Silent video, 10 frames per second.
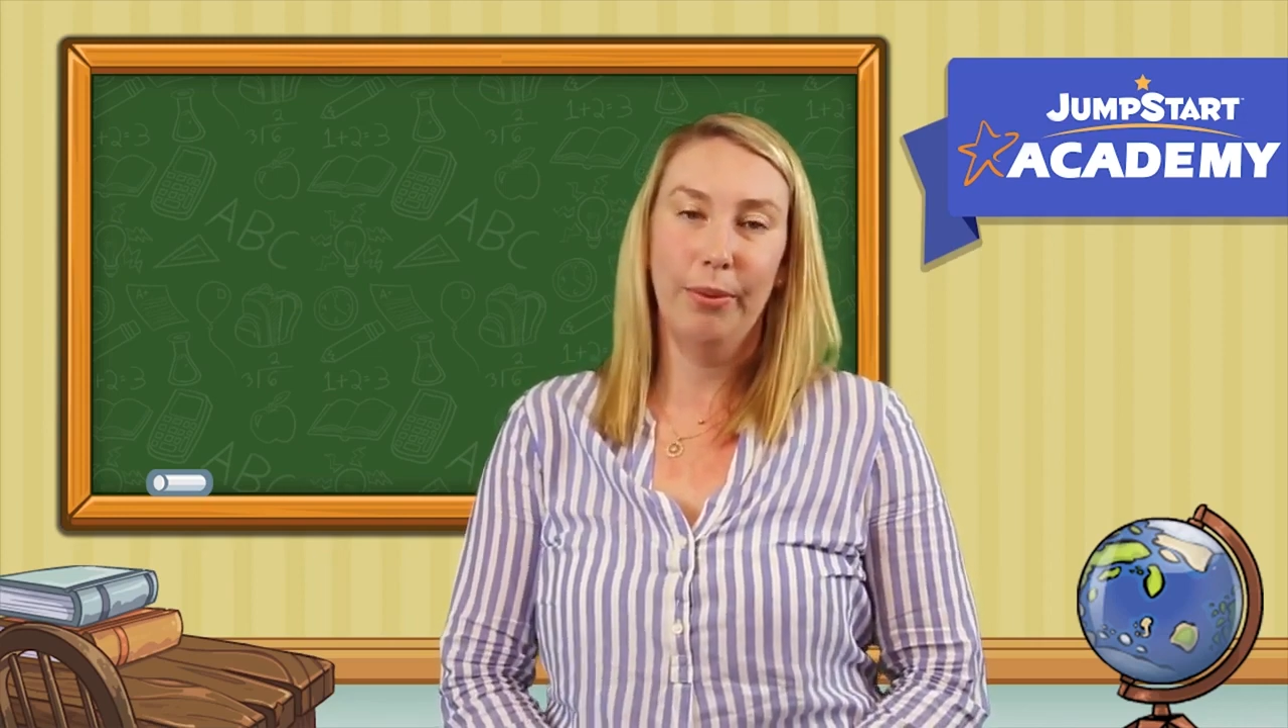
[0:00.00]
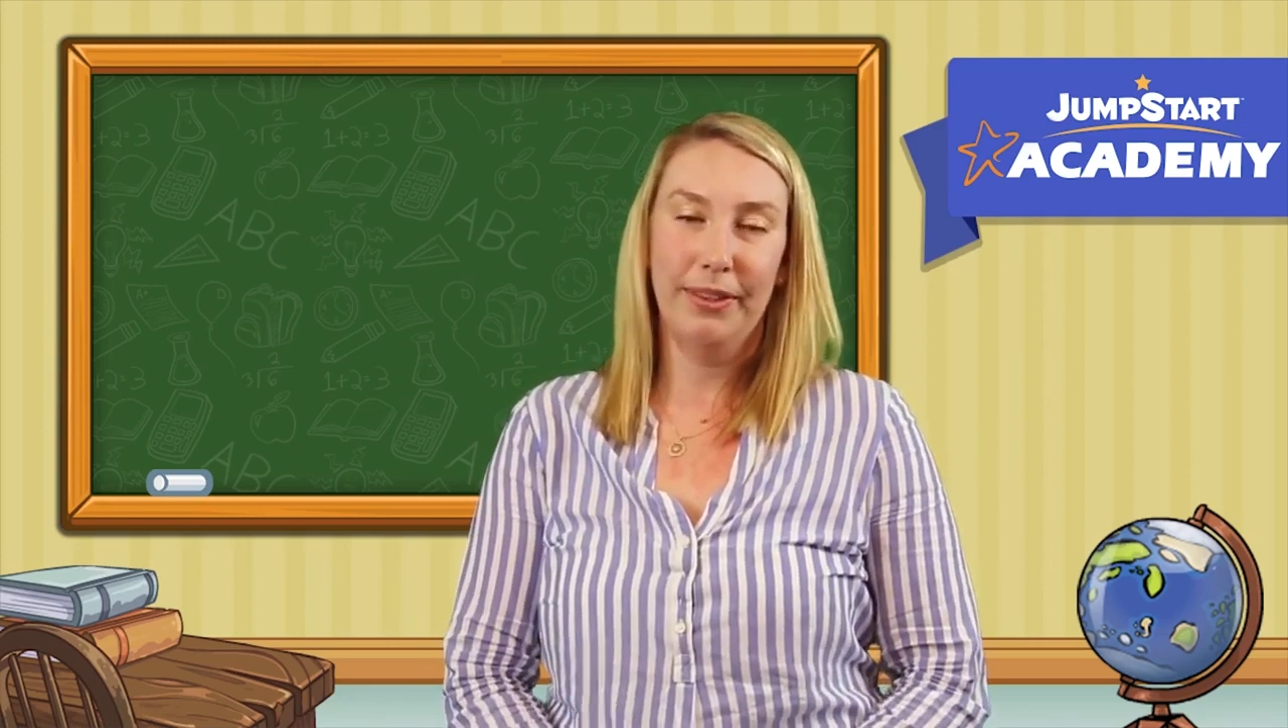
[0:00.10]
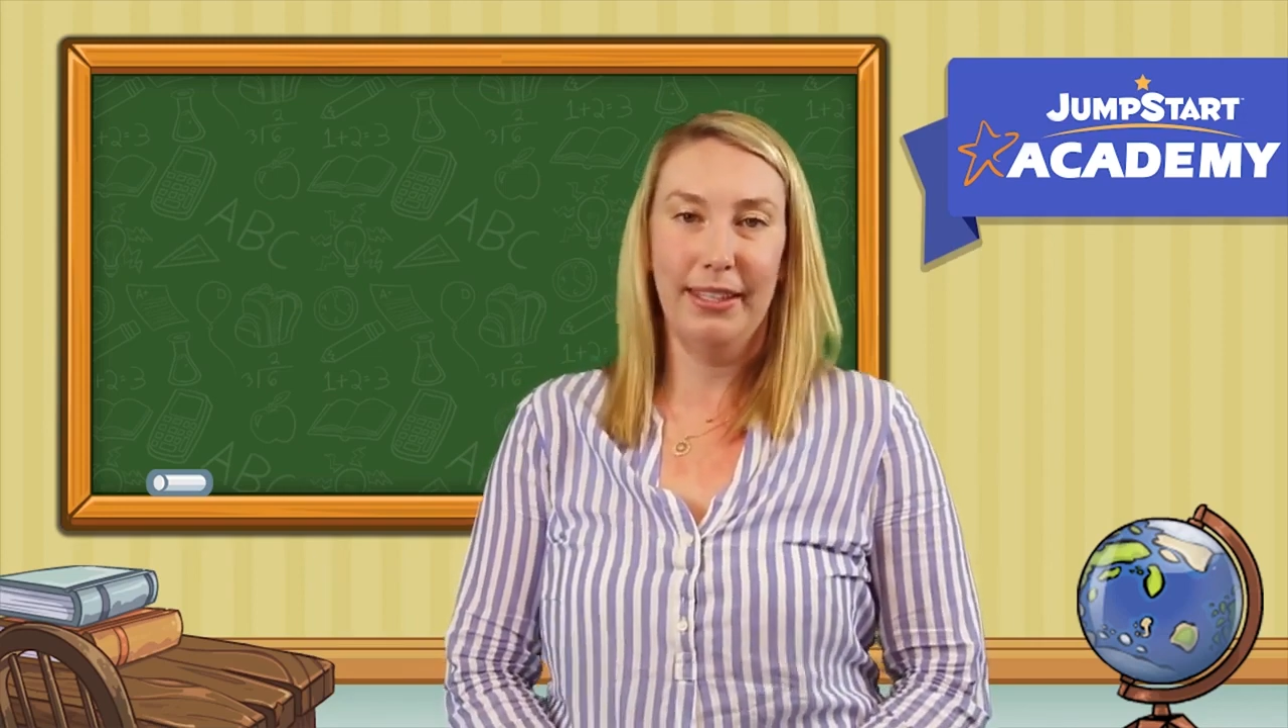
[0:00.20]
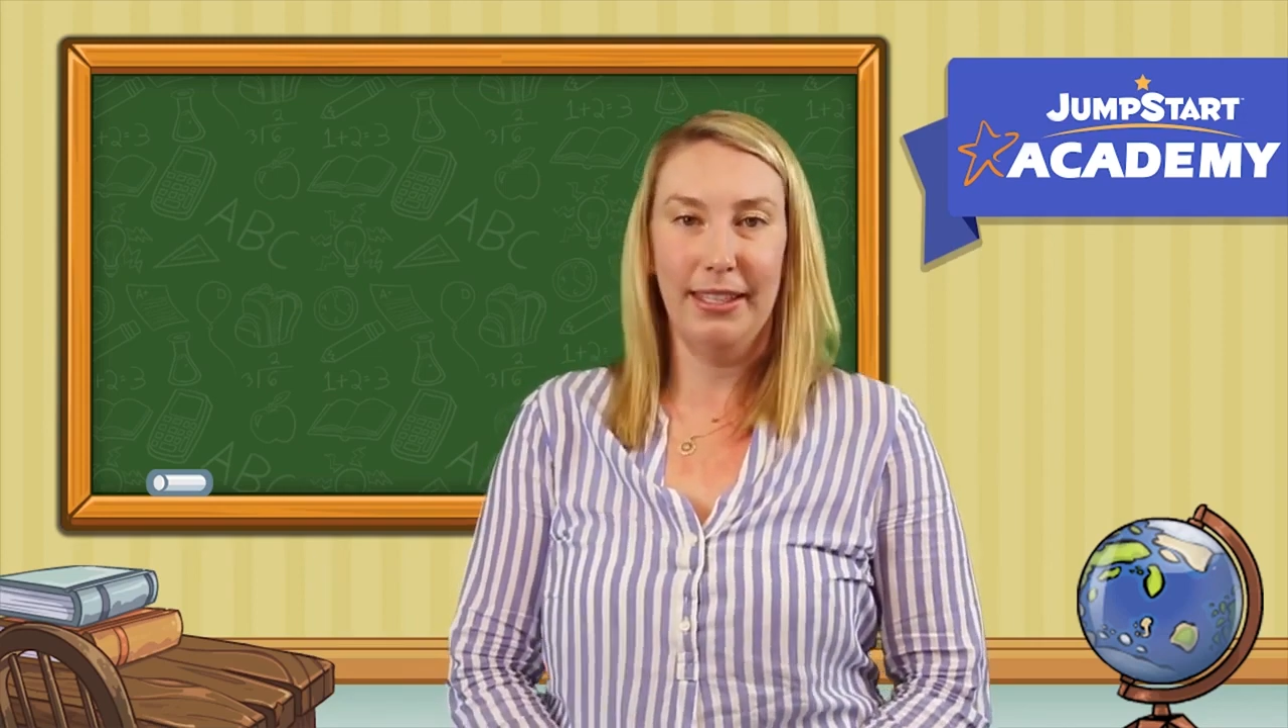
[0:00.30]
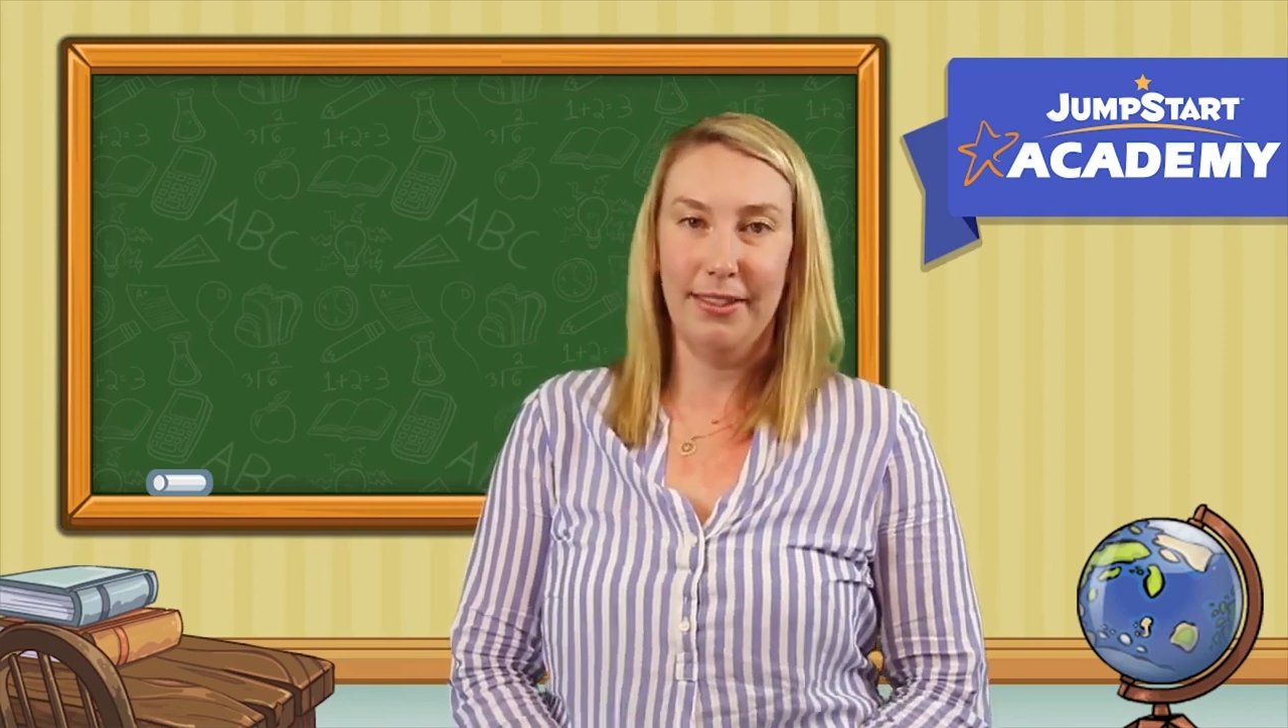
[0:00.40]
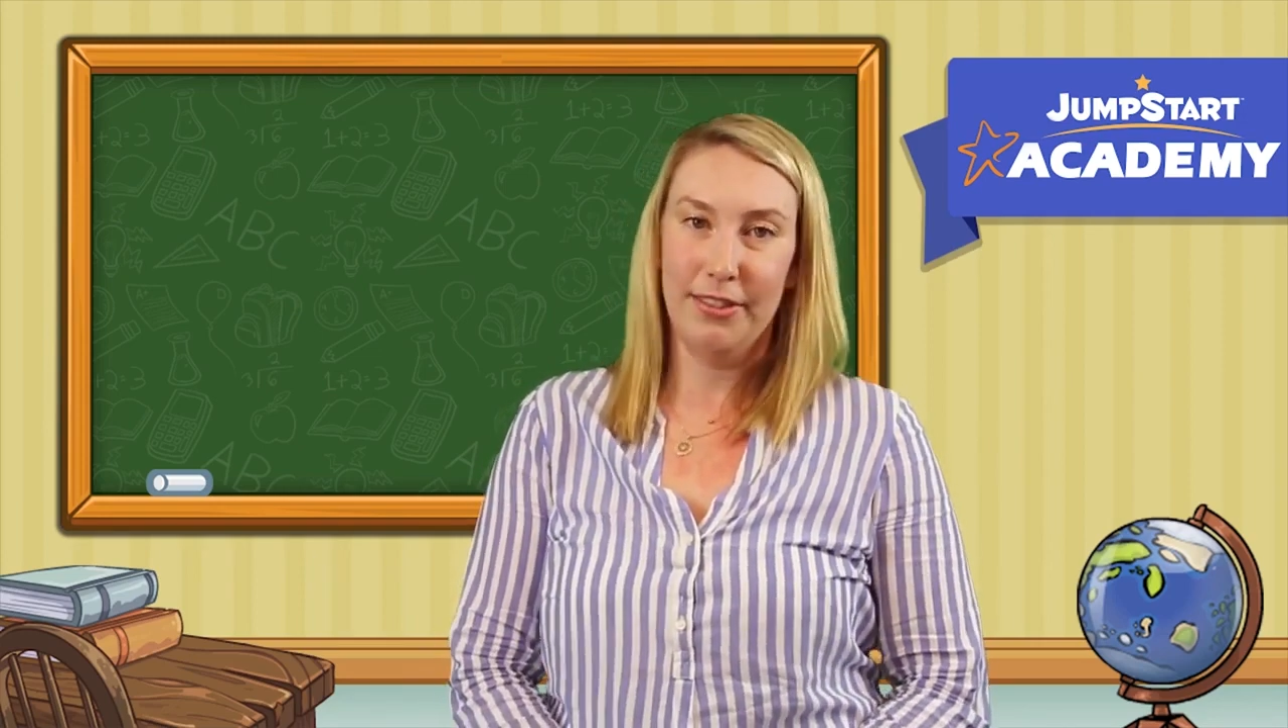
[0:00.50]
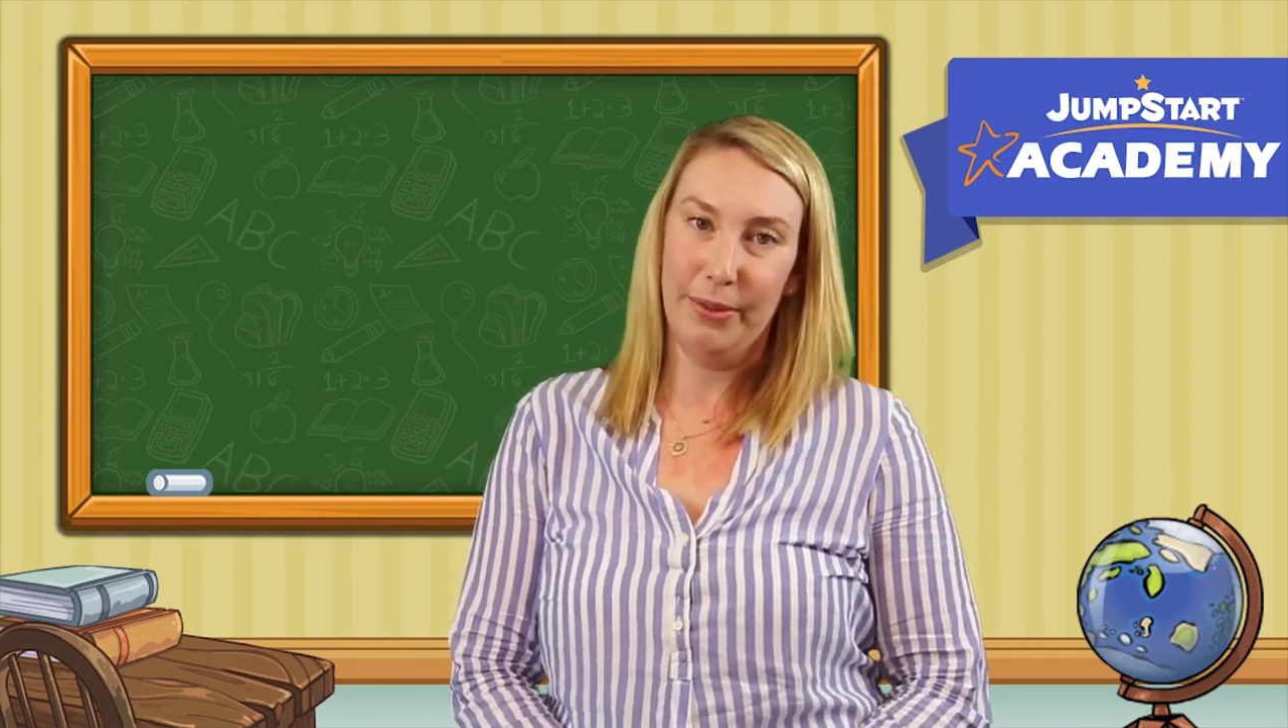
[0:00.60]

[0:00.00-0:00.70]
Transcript: what they need to